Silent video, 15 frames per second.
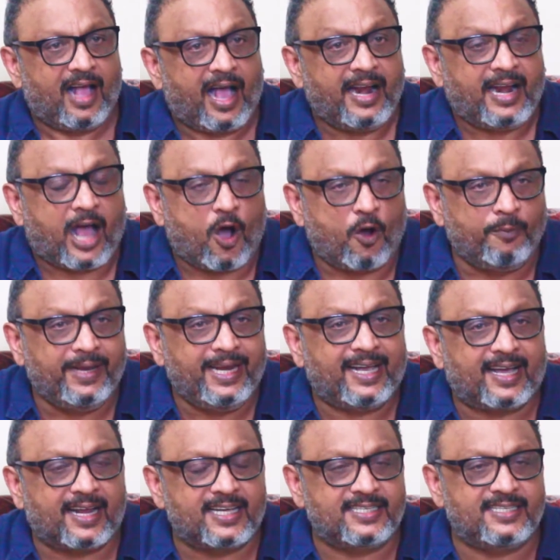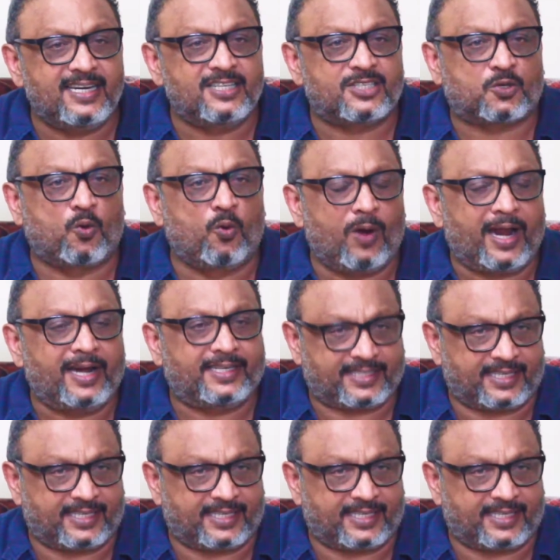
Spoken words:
And how many Christian school and